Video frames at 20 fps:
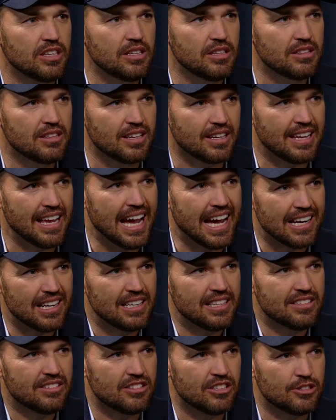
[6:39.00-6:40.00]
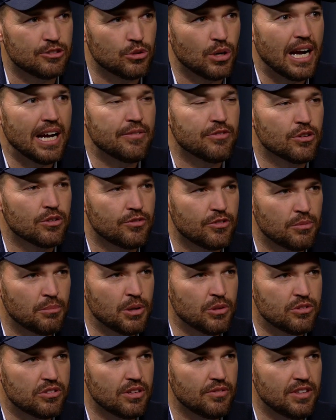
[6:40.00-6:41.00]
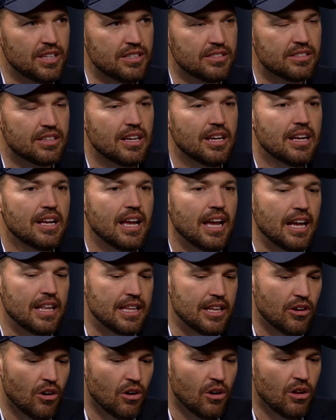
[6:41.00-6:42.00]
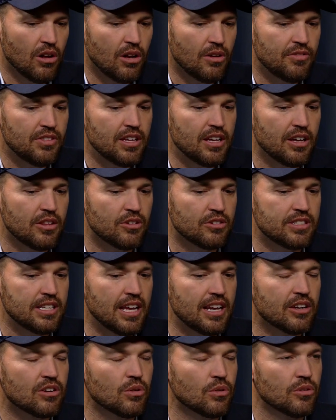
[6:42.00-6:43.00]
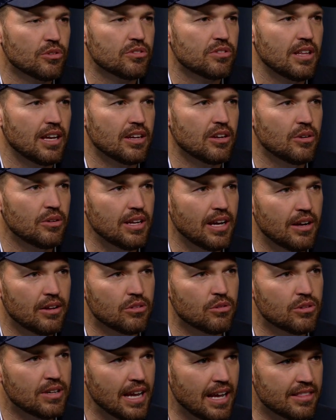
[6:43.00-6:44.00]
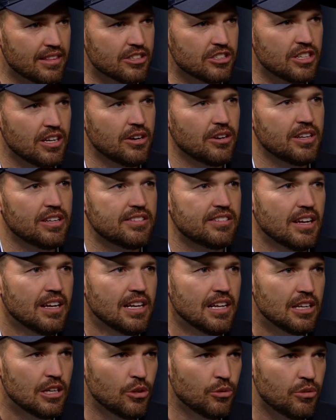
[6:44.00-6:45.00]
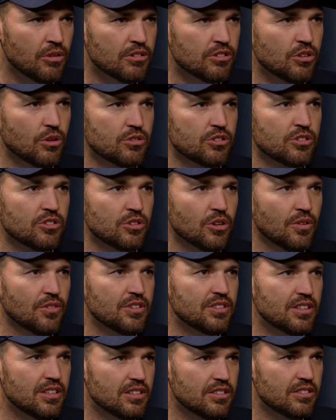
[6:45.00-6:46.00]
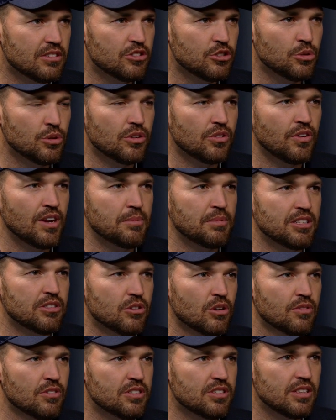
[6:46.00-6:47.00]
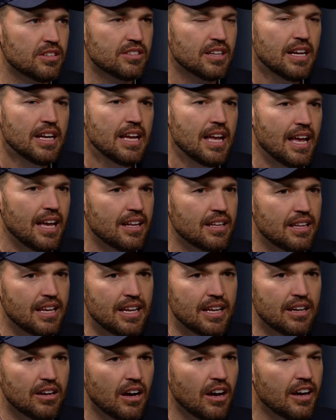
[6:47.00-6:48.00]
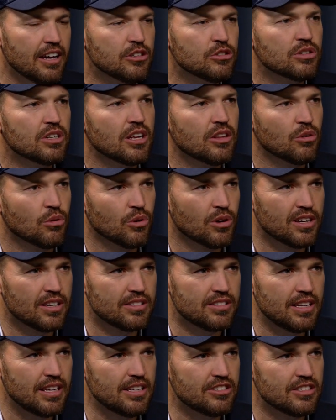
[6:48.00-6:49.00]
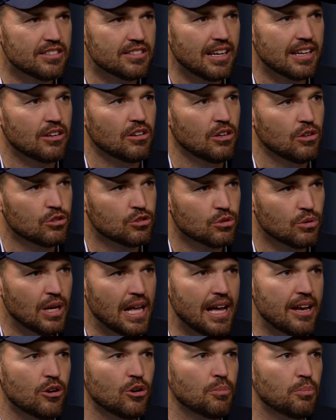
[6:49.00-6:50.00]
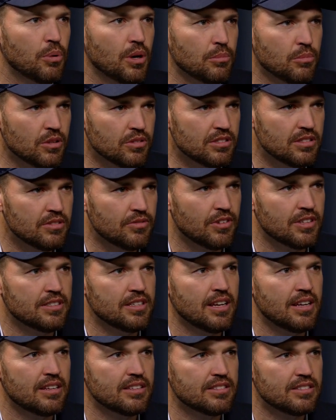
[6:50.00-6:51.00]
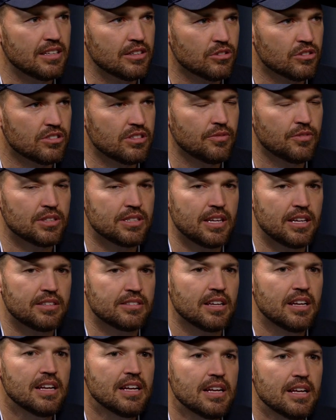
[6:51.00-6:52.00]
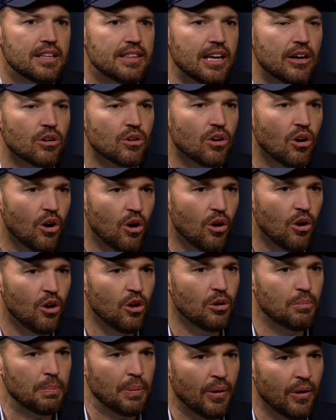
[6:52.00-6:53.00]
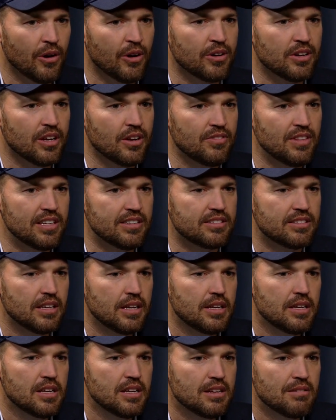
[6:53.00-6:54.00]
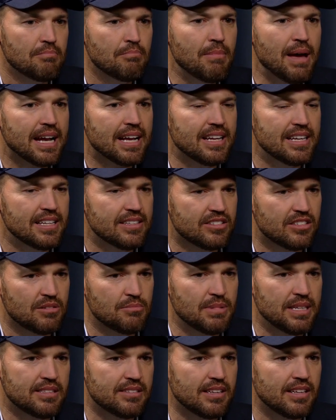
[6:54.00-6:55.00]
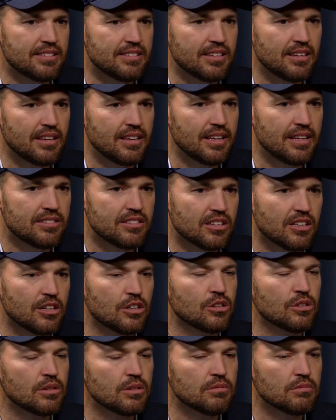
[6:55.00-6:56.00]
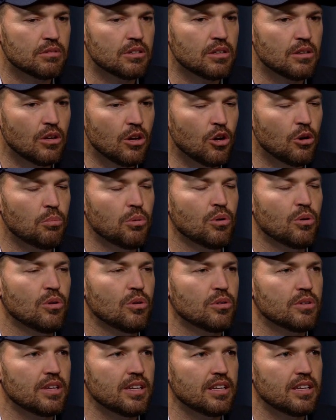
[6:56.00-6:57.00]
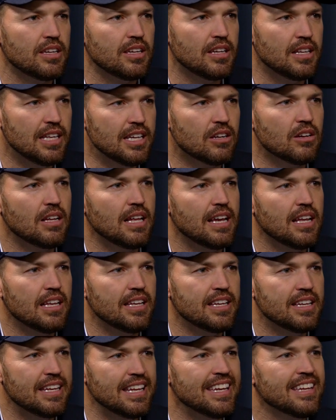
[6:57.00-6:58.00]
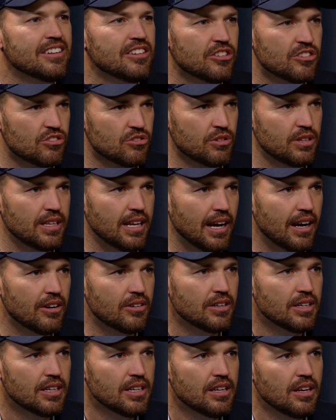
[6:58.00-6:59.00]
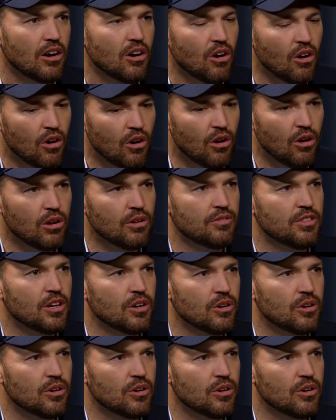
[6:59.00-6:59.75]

the, the catalyst, the driver for most of this, and then all of the other tentacles that go down through Catholic Charities, Lutheran Social Services, Jewish Family Services, and and a hundred other organizations like El Otro Lado, Pueblo Sin Fronteras, Centro Sin Fronteras, that are all part of this mechanism. It's it's a it's a global illegal alien industry now. It all is. of